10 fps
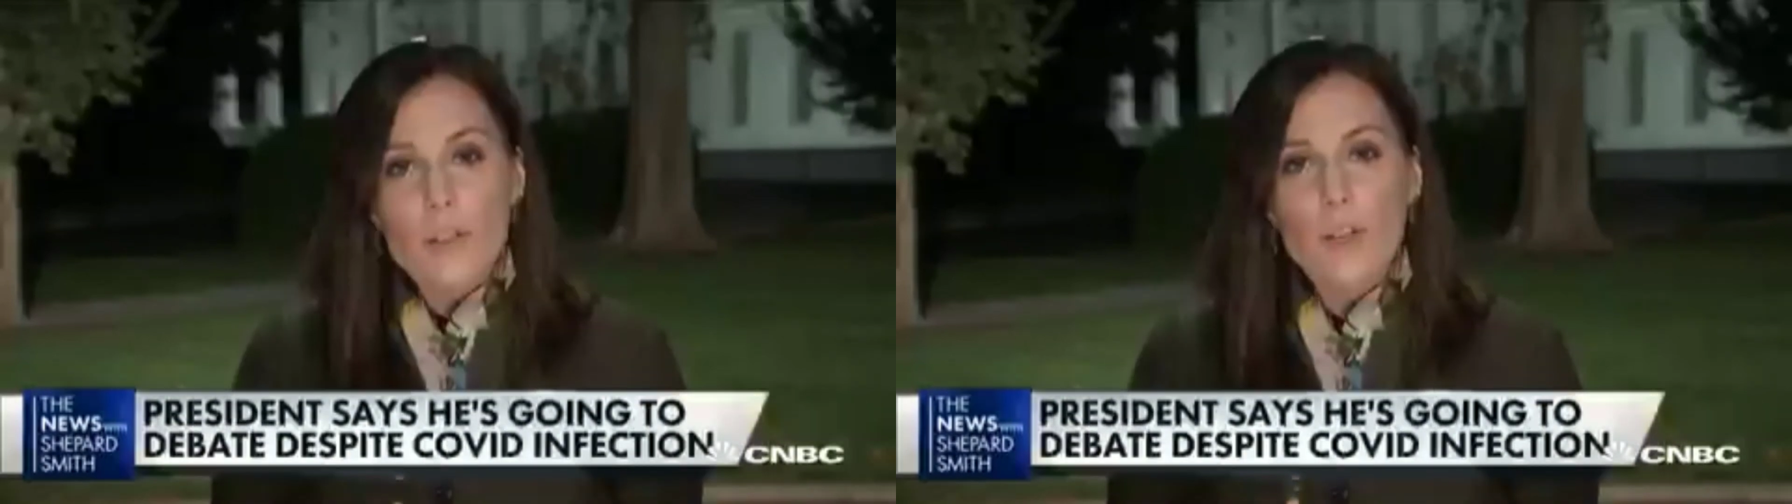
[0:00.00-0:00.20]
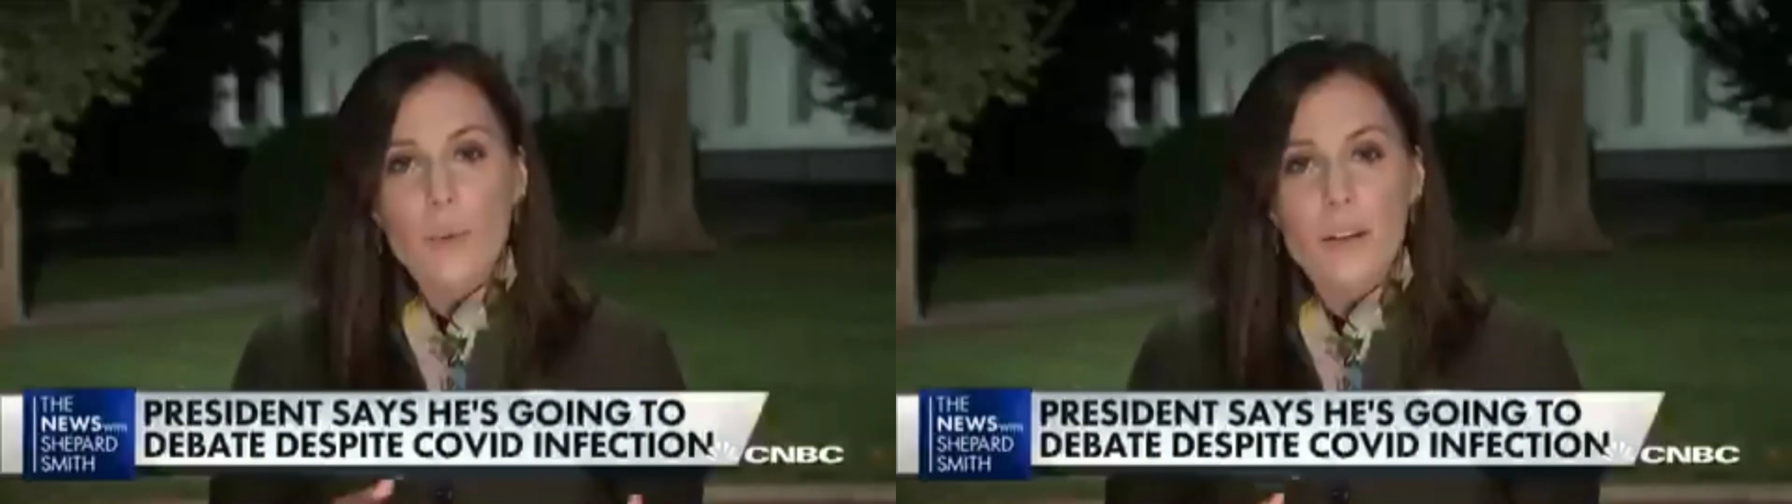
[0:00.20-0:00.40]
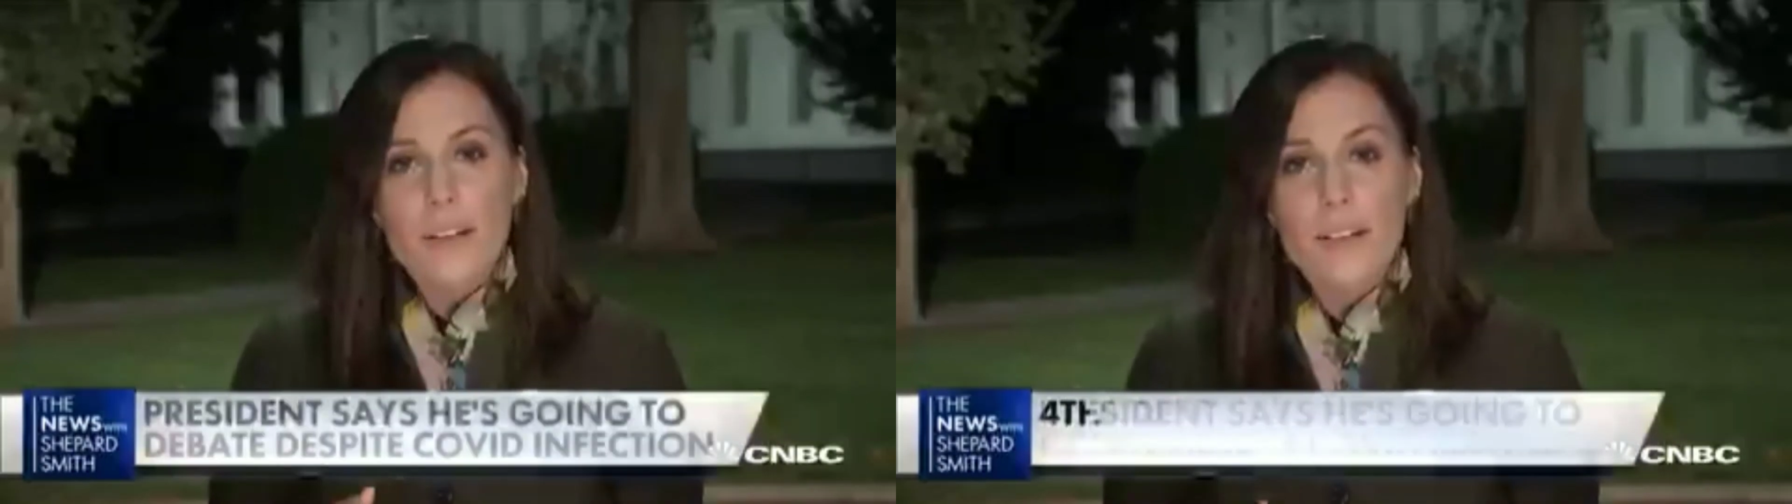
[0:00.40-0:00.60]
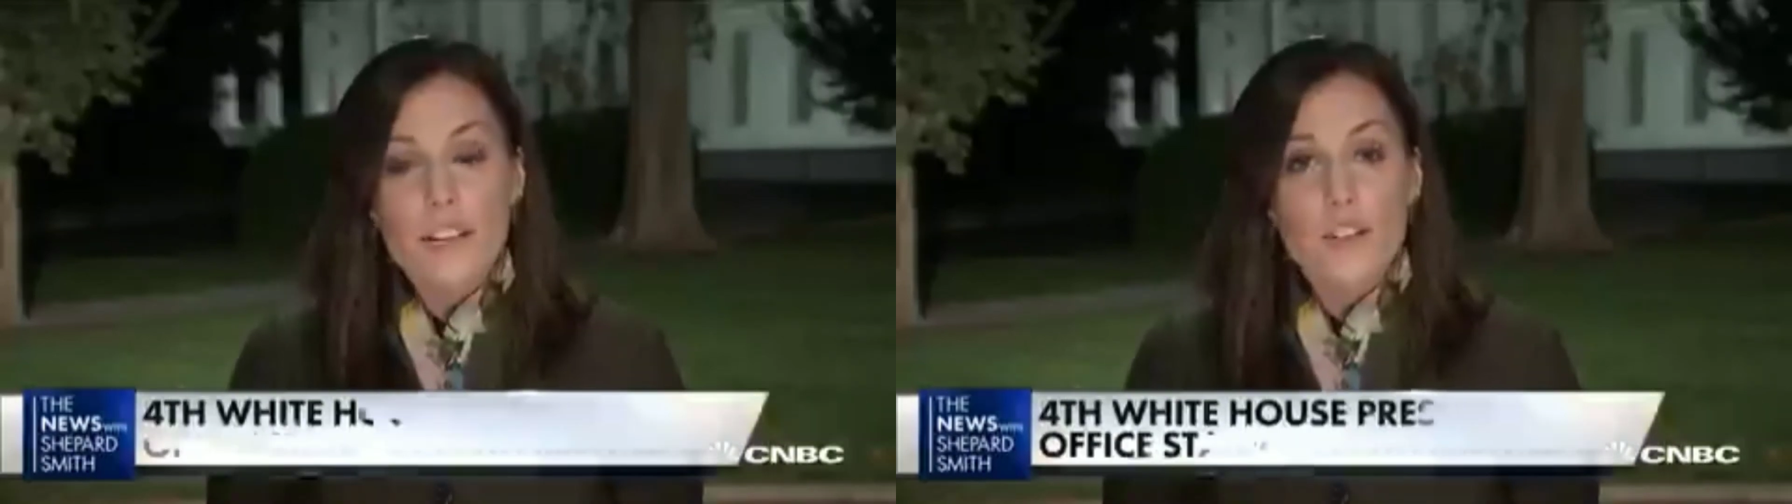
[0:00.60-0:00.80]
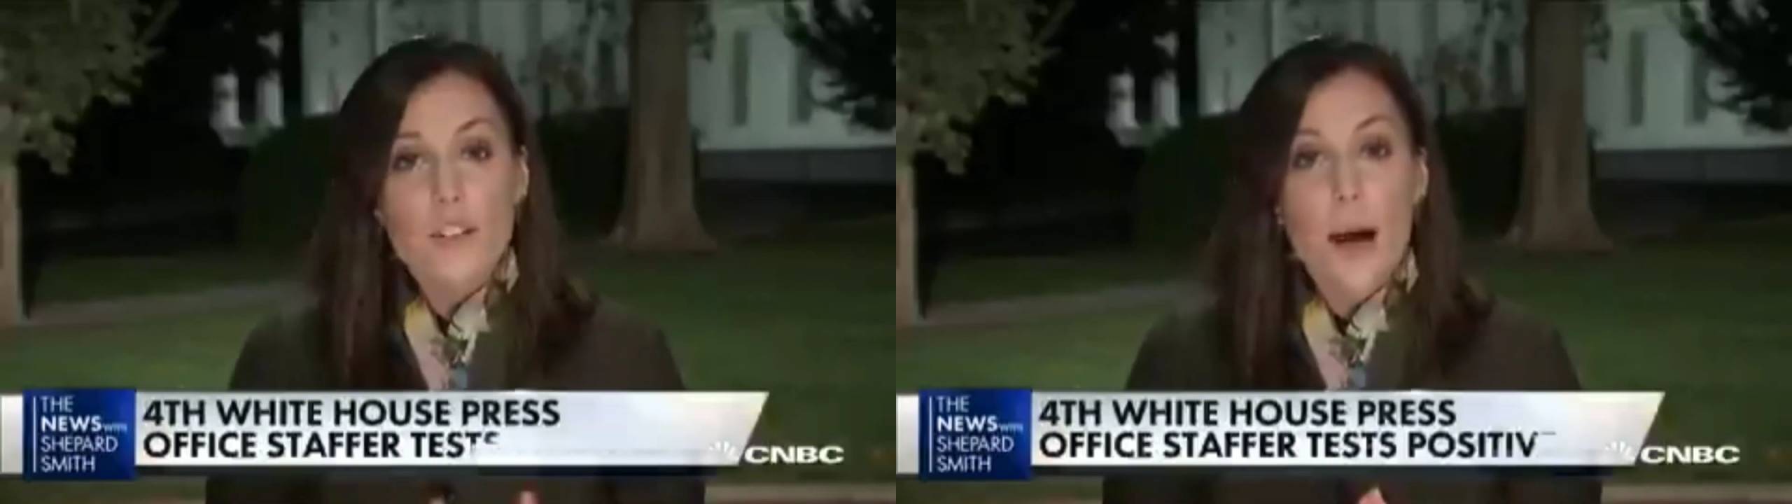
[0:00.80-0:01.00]
still be
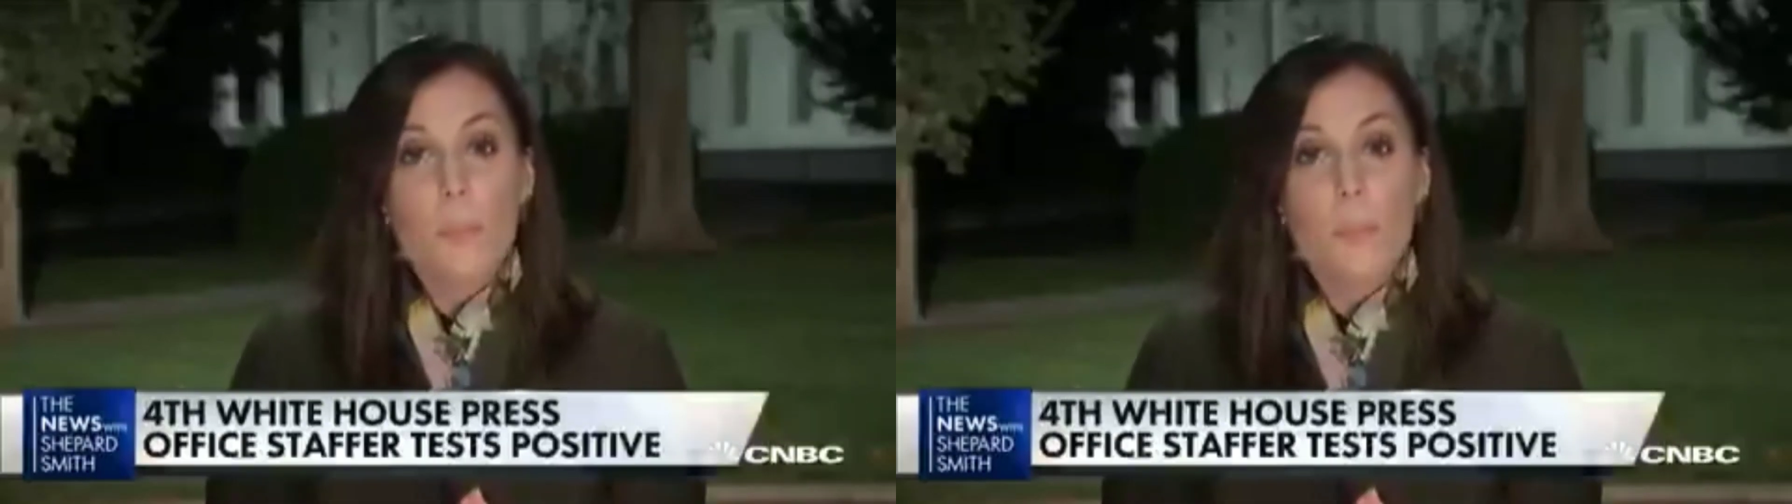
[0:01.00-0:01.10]
contagious